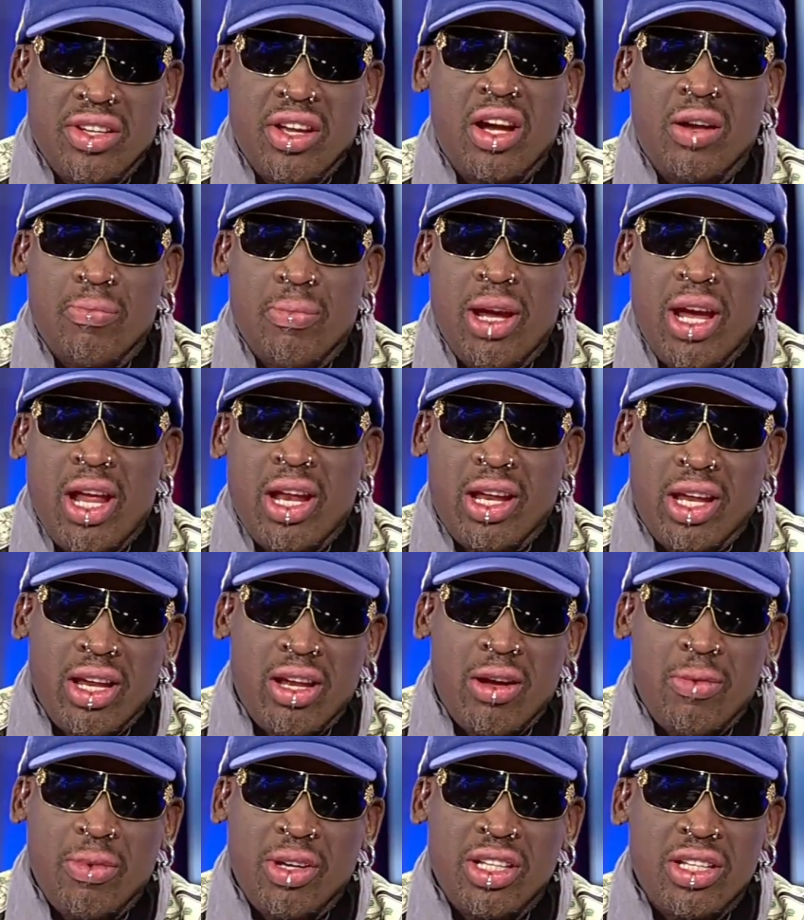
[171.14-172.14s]
a young man,
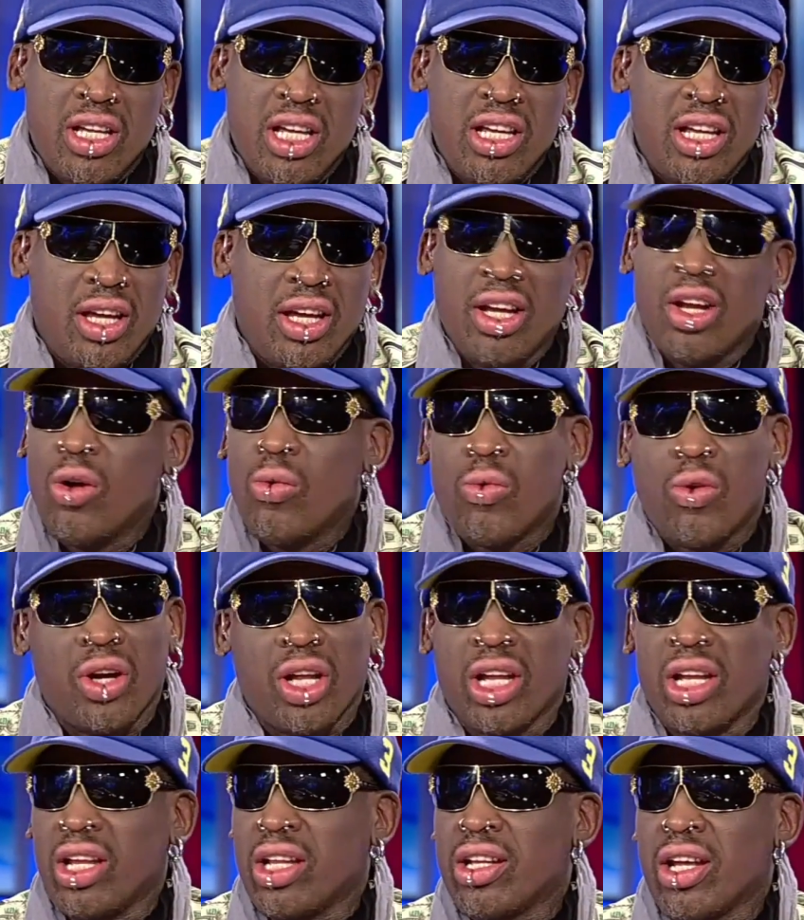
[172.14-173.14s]
he don't
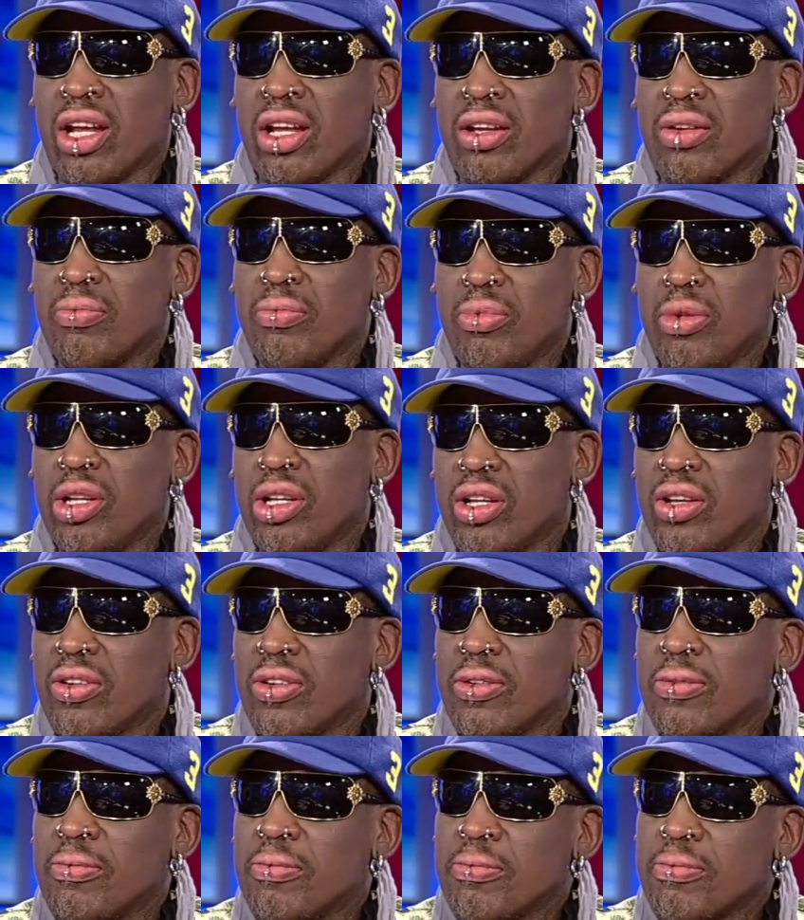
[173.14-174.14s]
want anything. What
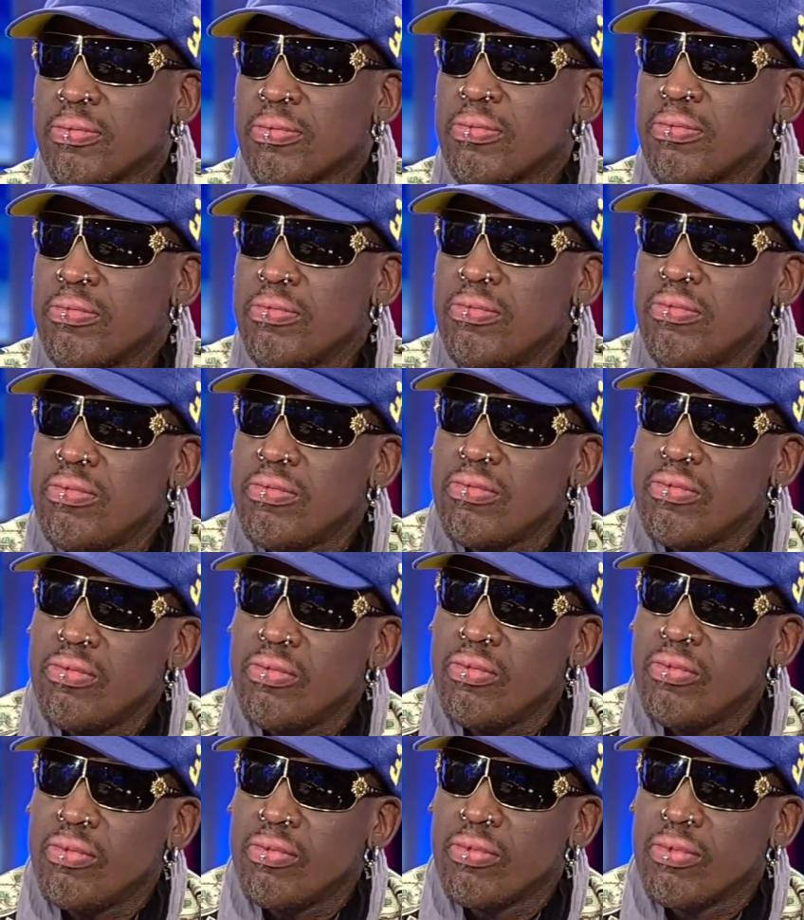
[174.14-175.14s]
else does he know about the
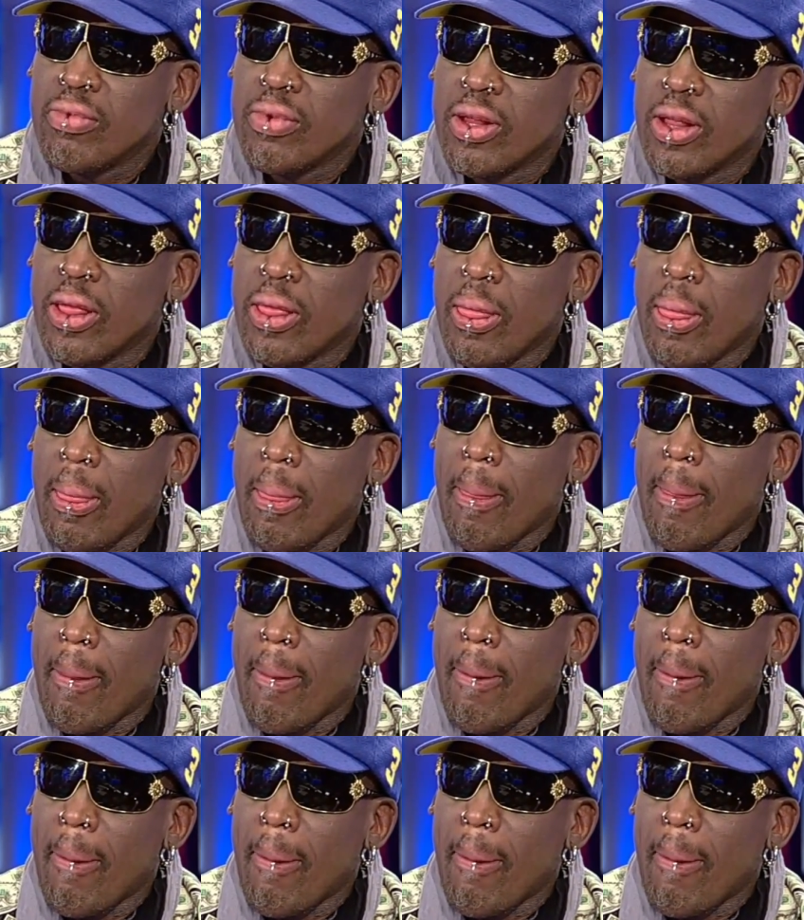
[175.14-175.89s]
United States and President